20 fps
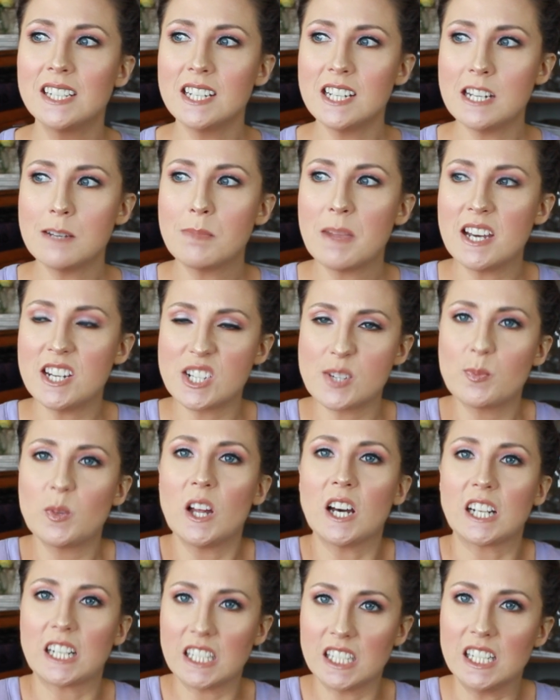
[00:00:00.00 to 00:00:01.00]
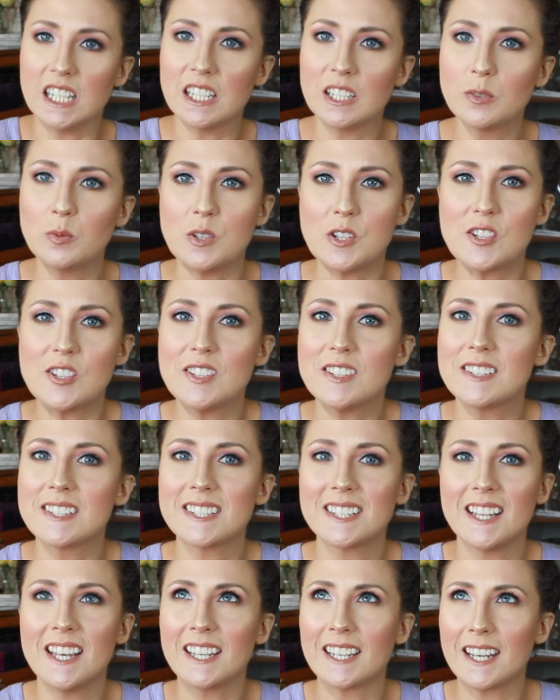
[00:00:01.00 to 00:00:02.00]
in my splachna, which is
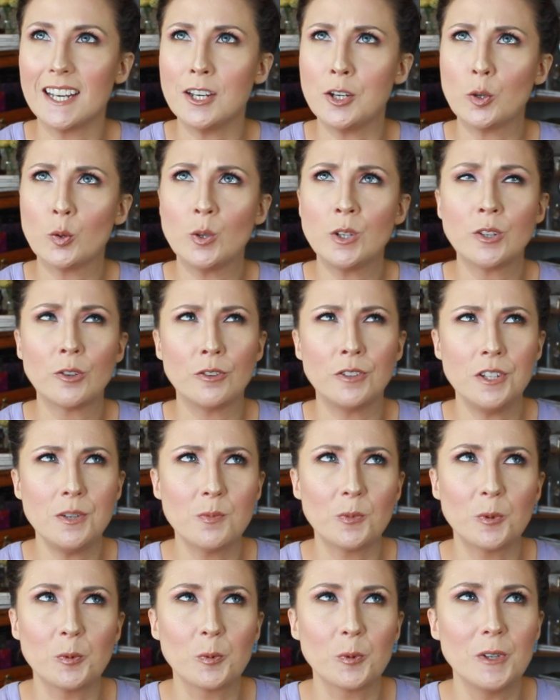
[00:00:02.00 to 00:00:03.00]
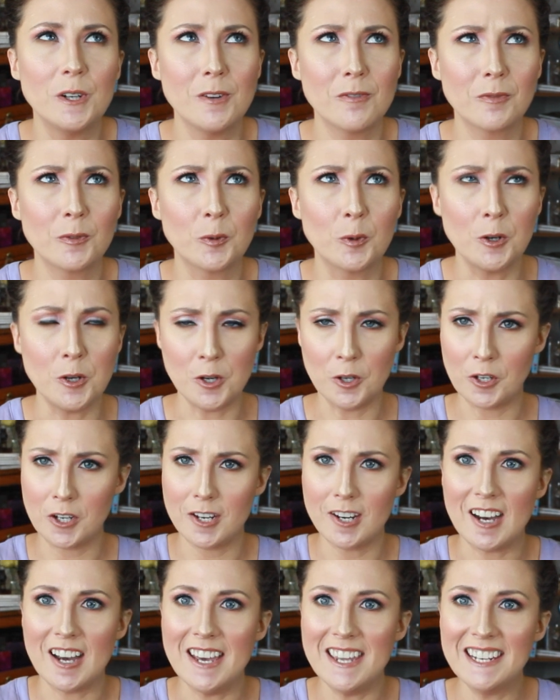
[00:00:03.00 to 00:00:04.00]
like a Greek or Hebrew word for your
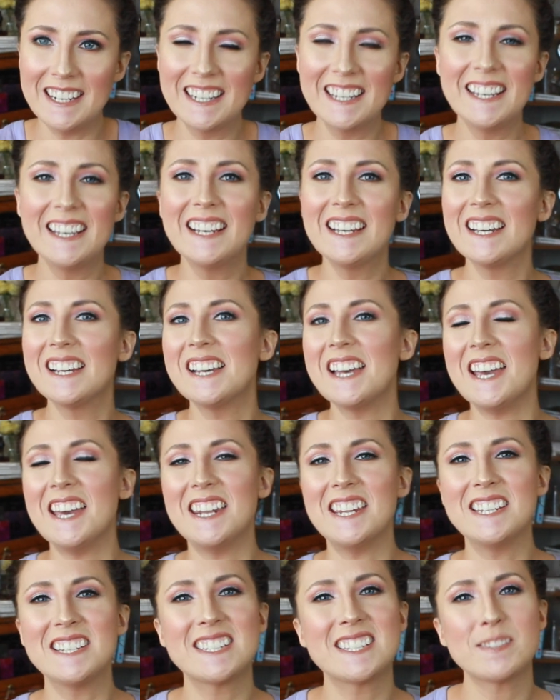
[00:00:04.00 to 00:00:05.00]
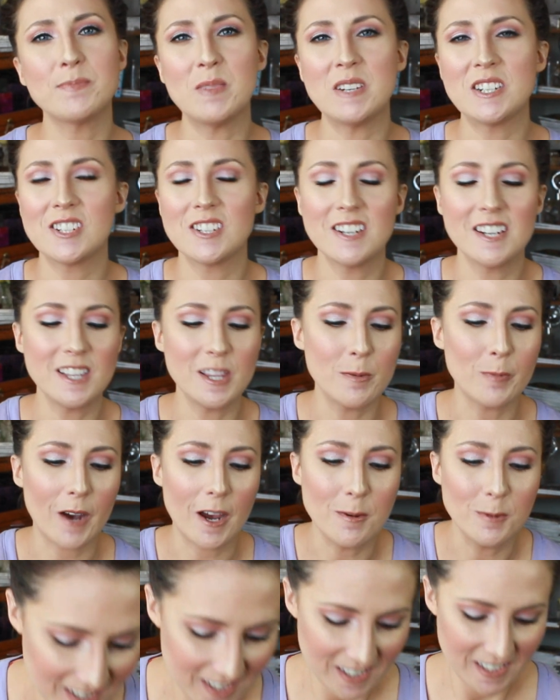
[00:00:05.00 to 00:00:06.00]
gut, and it's mentioned in the
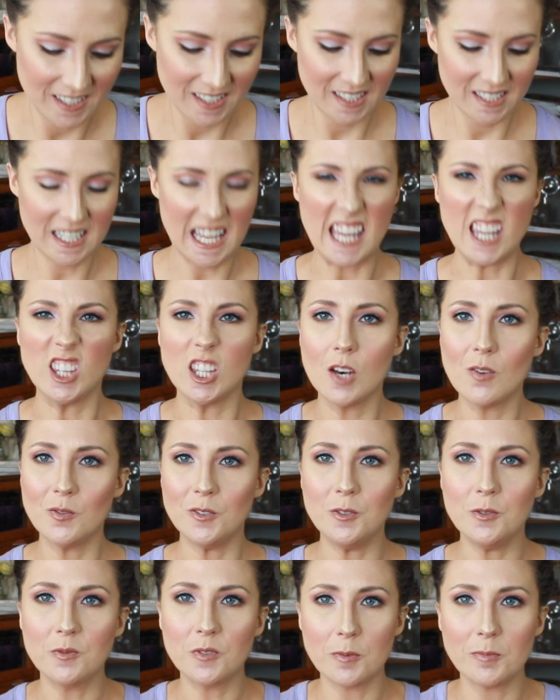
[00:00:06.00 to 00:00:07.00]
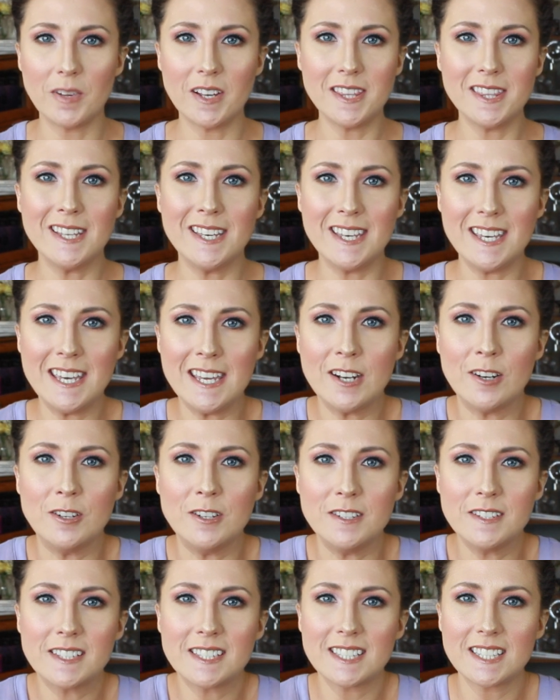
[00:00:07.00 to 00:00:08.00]
Bible. I love you from like the
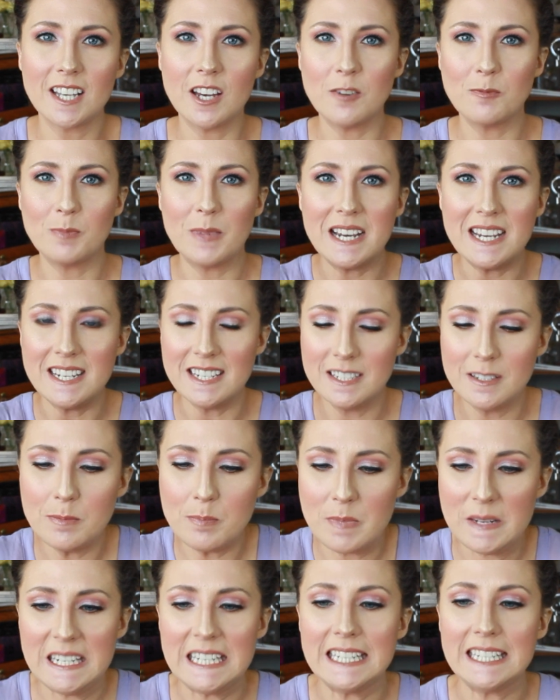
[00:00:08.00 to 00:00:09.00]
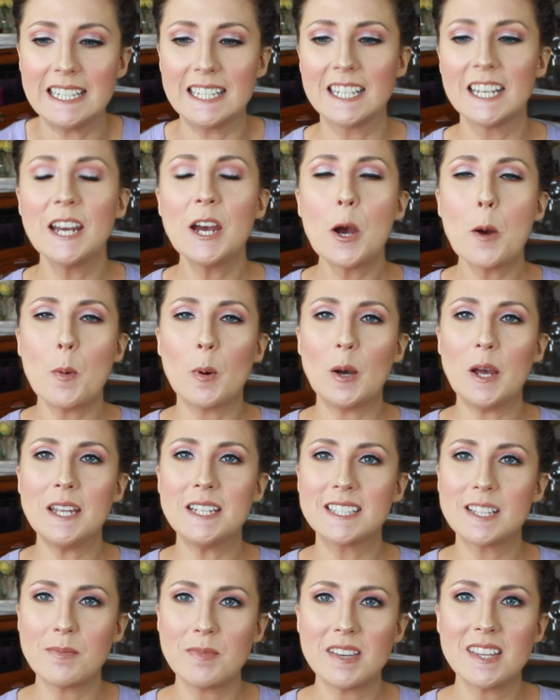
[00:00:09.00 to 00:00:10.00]
innards of my being, but
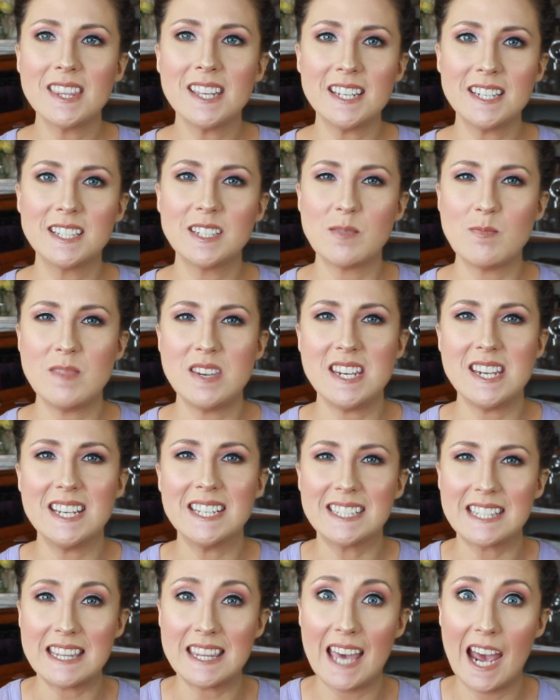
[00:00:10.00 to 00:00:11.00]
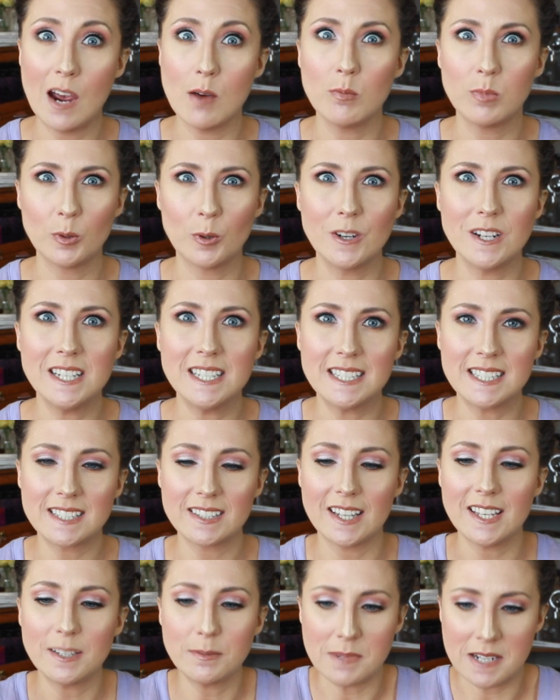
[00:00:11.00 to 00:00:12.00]
it's something that to me is that important. It's
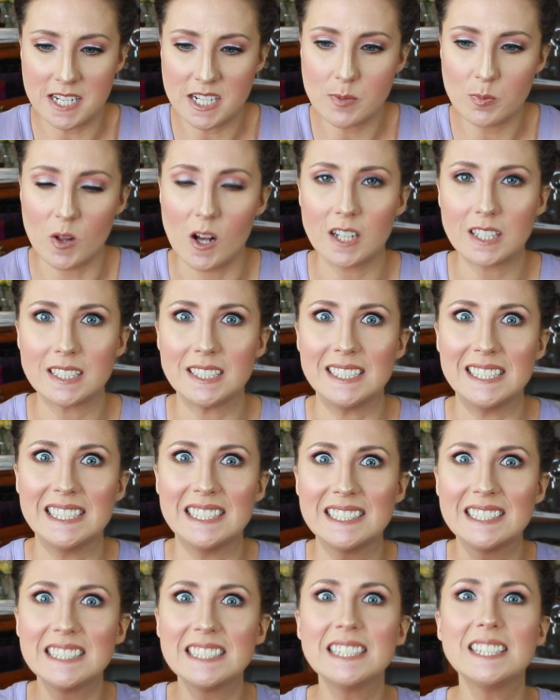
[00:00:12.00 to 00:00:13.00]
like my splachna.